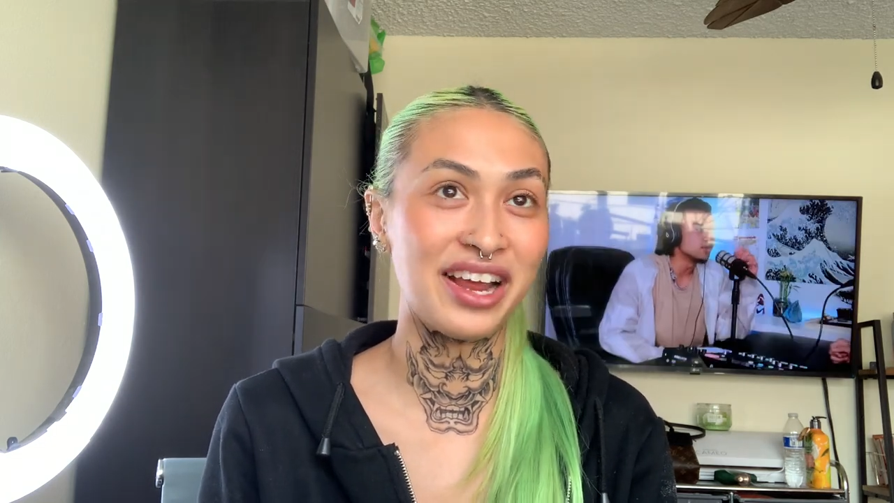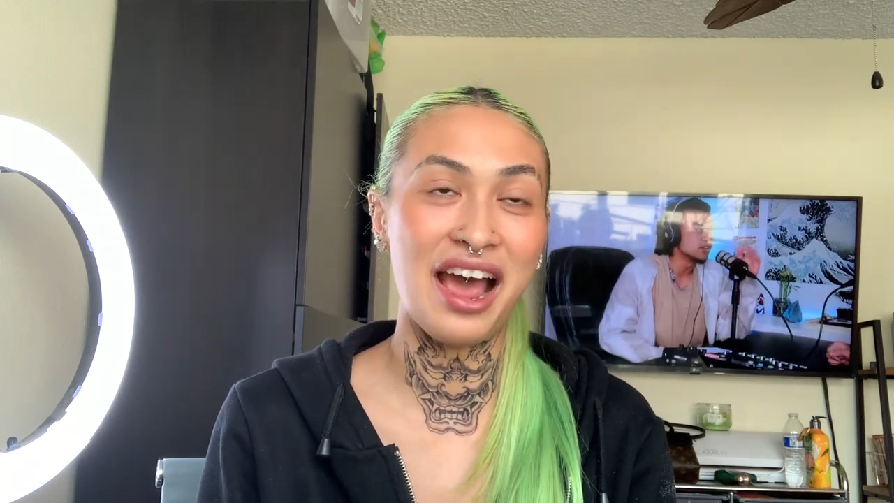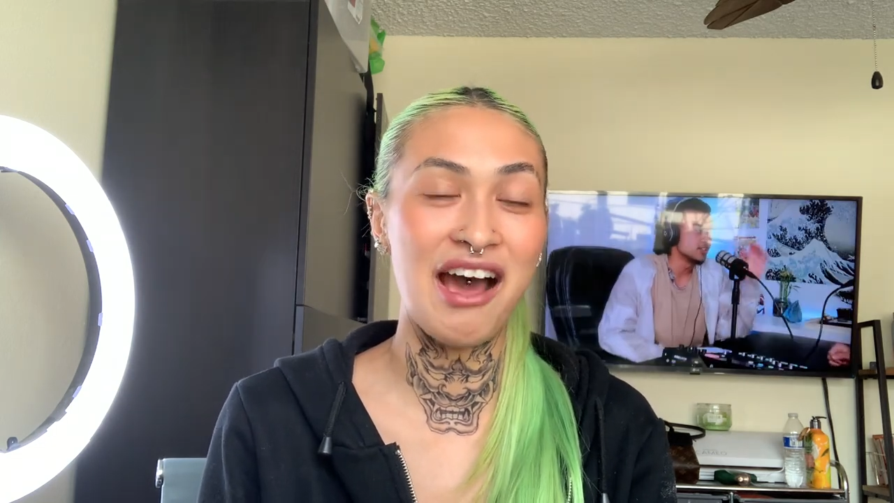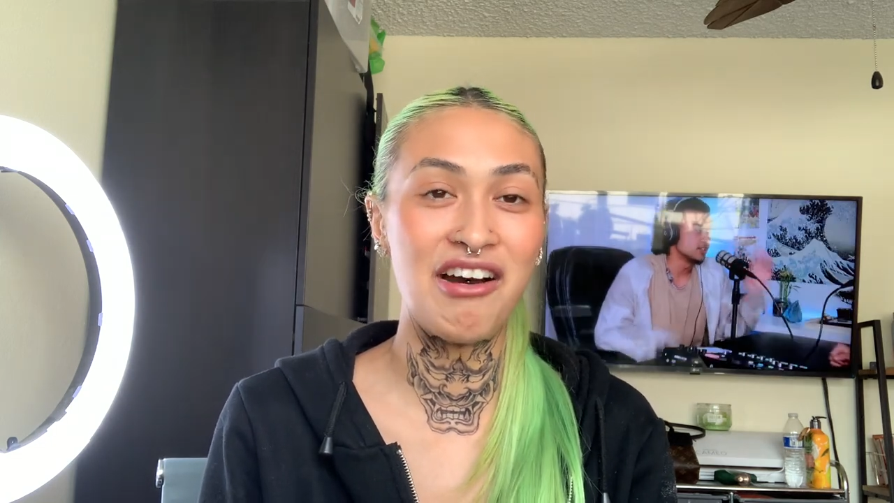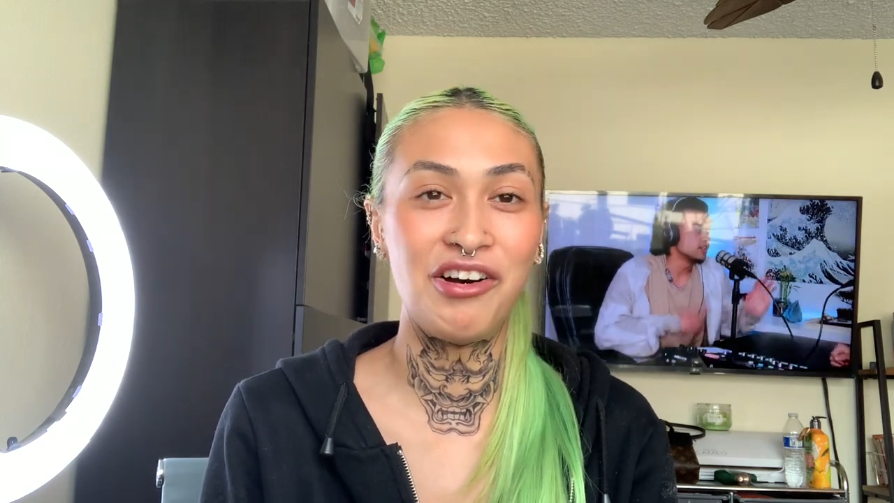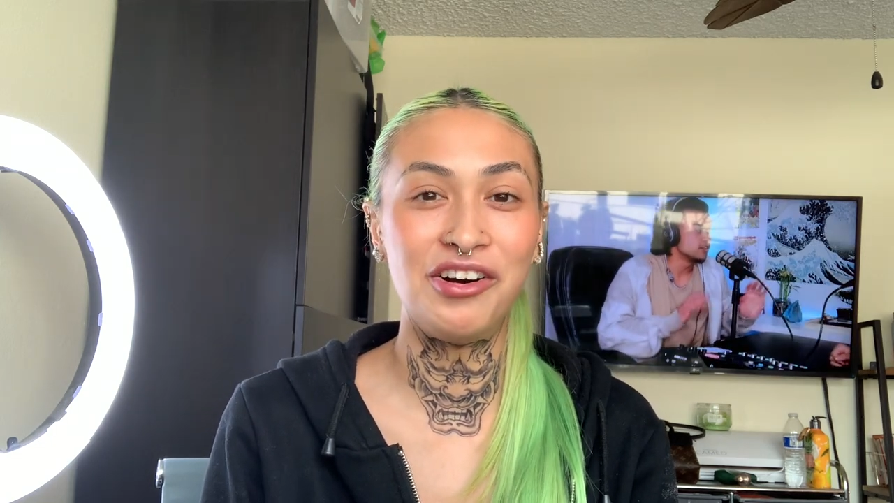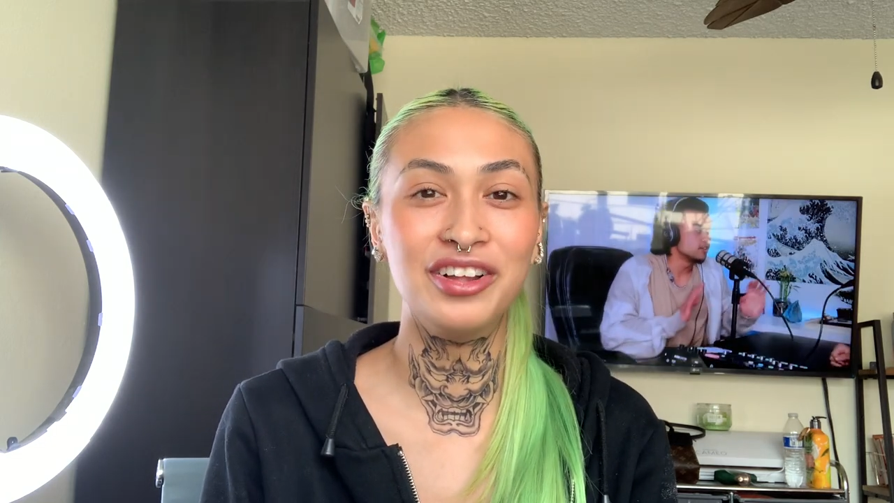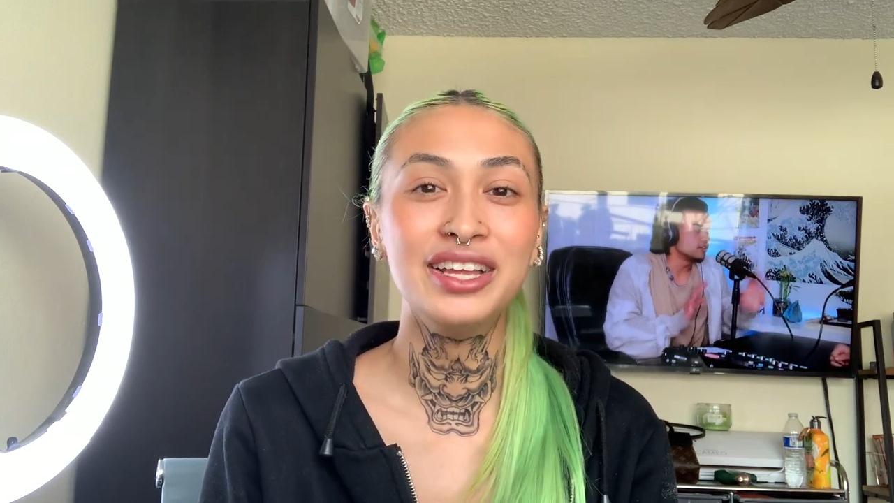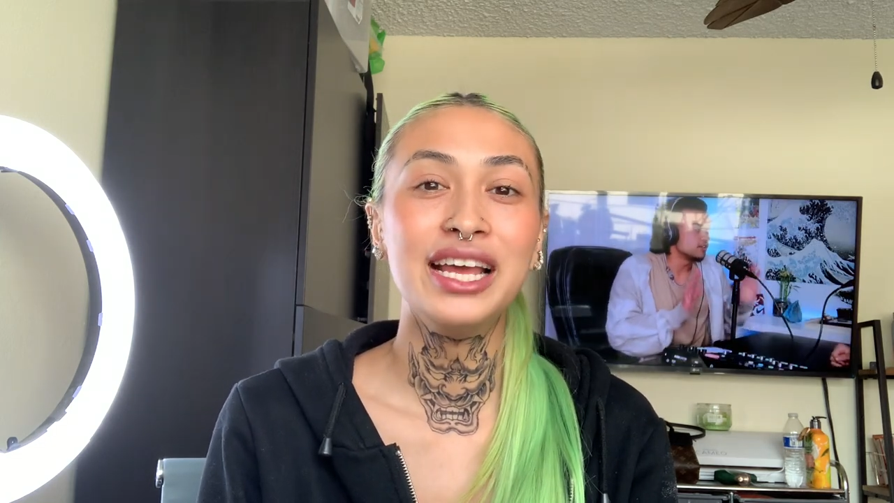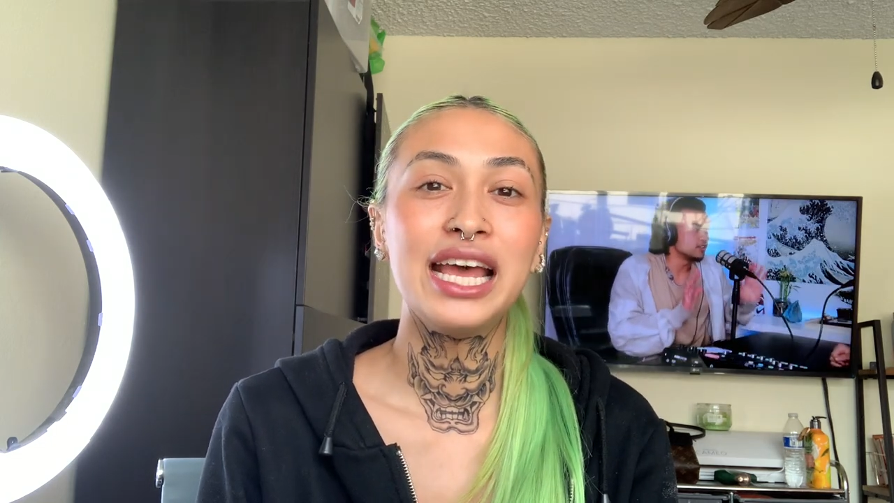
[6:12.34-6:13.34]

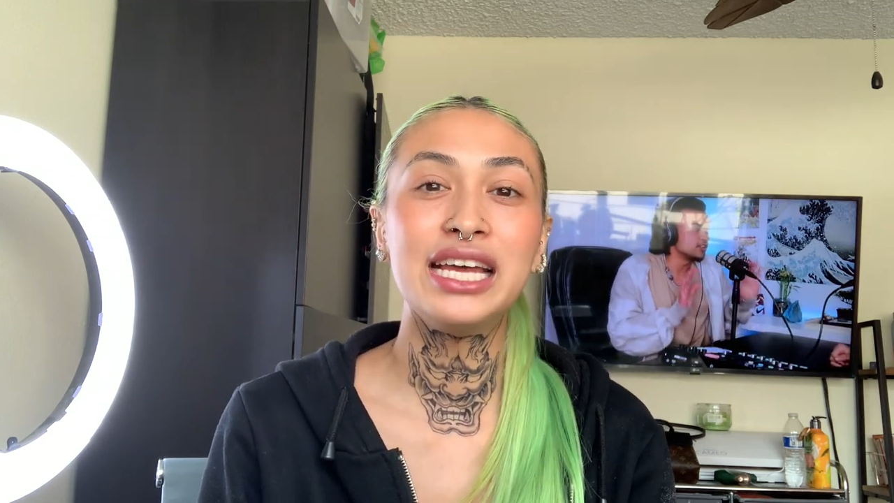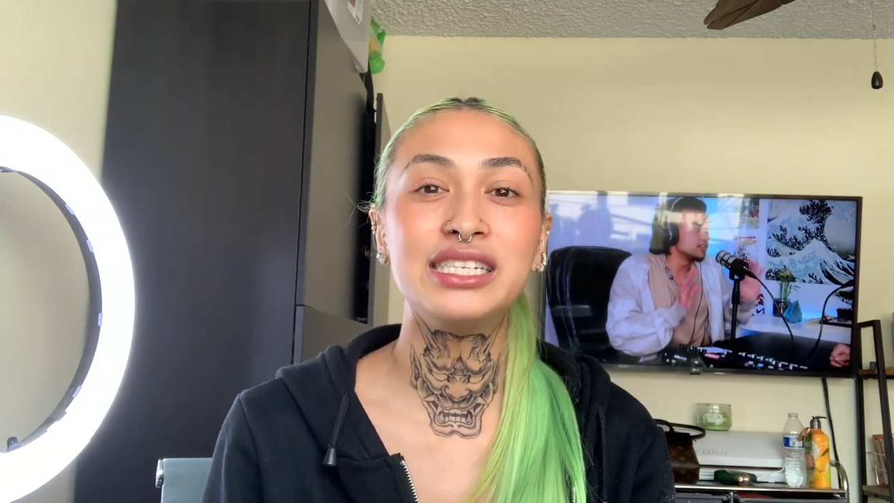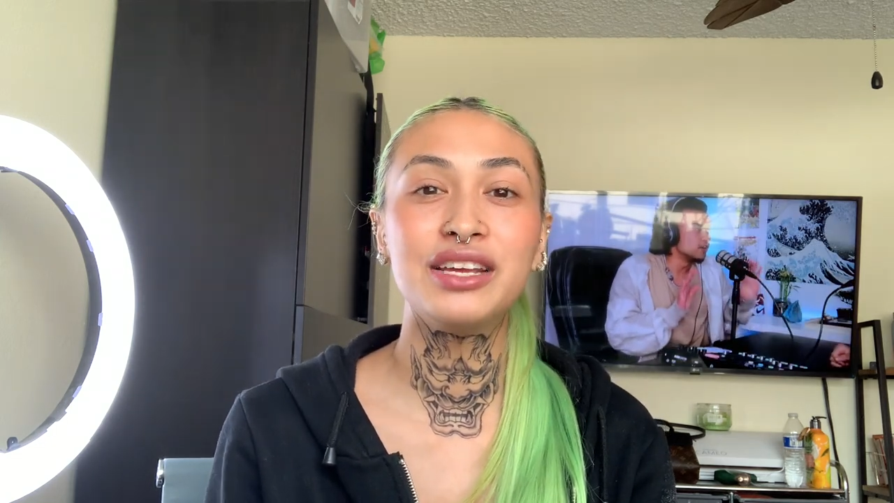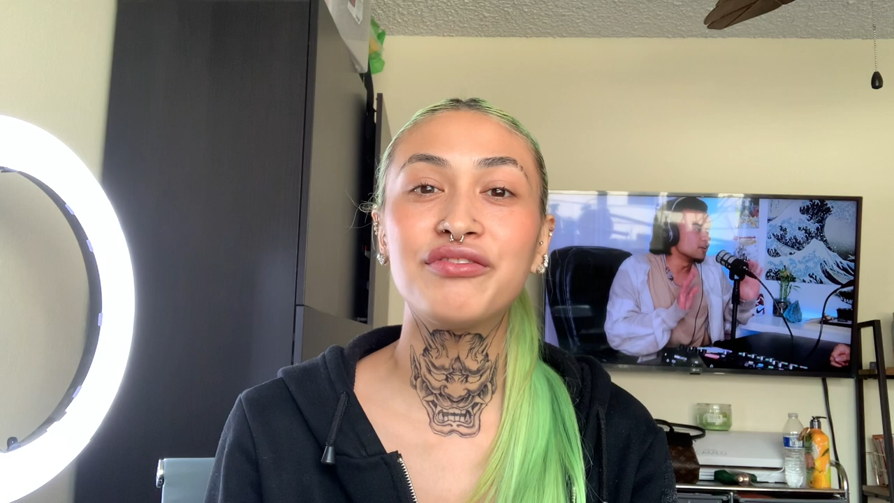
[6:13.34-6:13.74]
all. It did